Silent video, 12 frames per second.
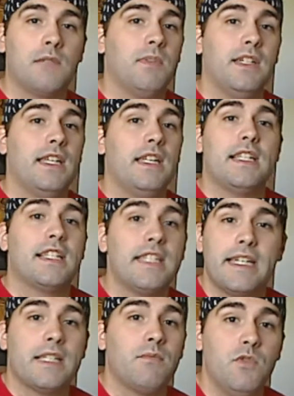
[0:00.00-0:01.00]
split it into
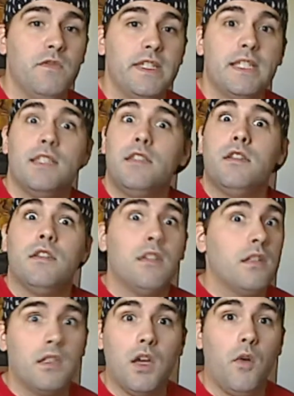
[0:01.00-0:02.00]
6 movies,
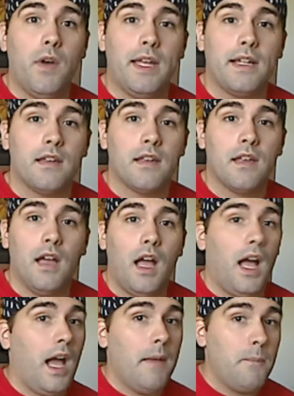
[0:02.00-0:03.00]
do it.
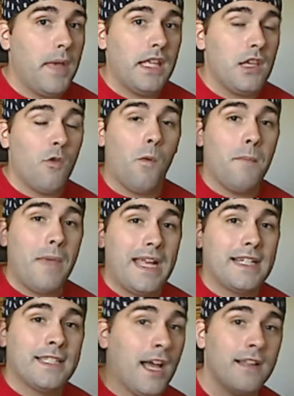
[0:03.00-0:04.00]
I bet you will
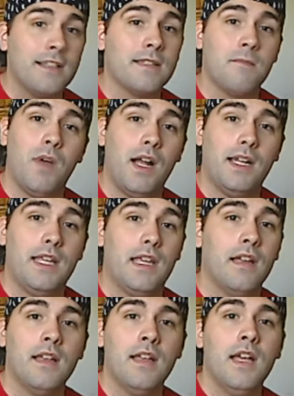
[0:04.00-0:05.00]
make tons of
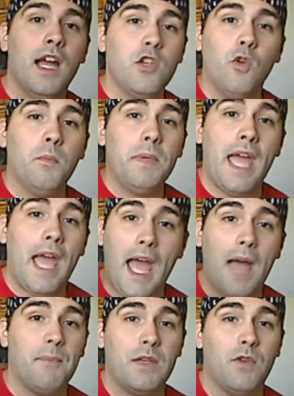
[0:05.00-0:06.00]
money. And you'll be
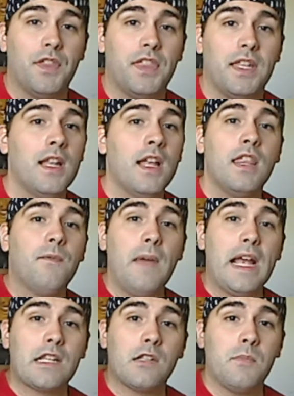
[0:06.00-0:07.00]
happy with it. The
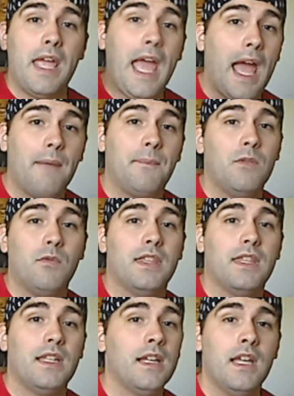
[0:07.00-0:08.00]
fans will be happy
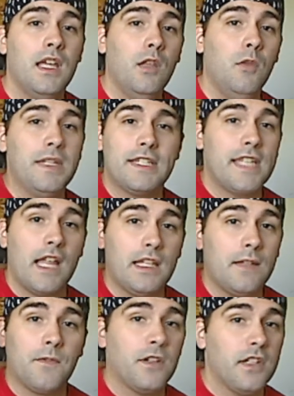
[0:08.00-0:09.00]
with it. It'll be
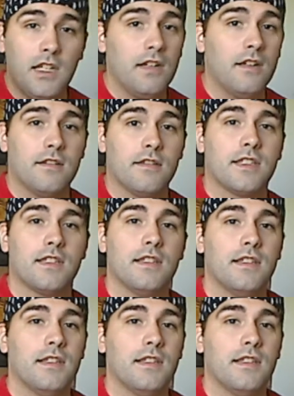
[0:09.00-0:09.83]
selling for years.